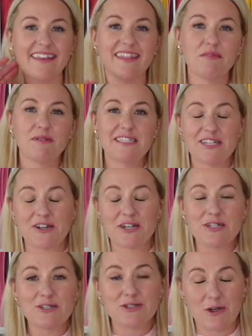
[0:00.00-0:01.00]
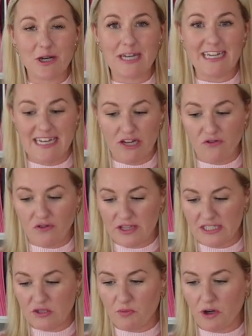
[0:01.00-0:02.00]
The materials you're going to need for
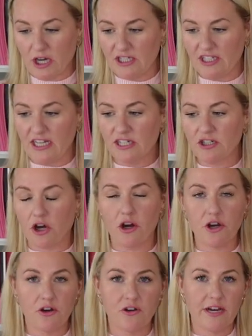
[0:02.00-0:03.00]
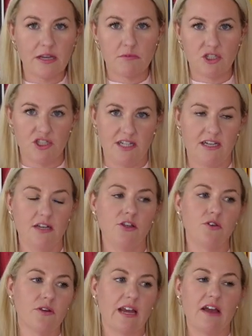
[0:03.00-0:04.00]
this project are a Cricut machine.
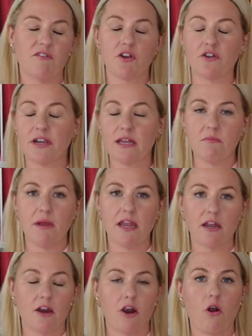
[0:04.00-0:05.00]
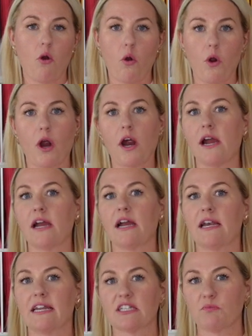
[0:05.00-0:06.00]
You can have a Cricut Maker or
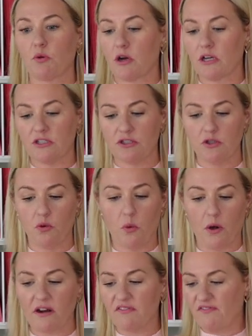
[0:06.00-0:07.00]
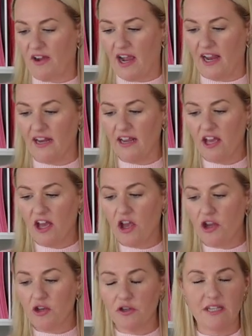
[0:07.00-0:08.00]
an Explorer to work fine.
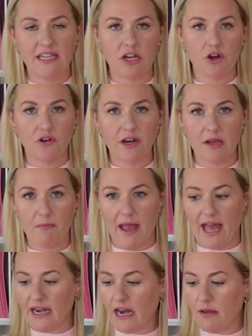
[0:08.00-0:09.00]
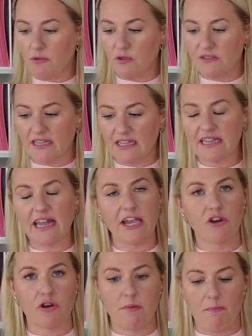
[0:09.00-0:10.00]
You'll need a Cricut mat. I'm using the
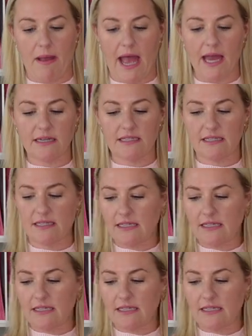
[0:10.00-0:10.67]
Light Grip mat.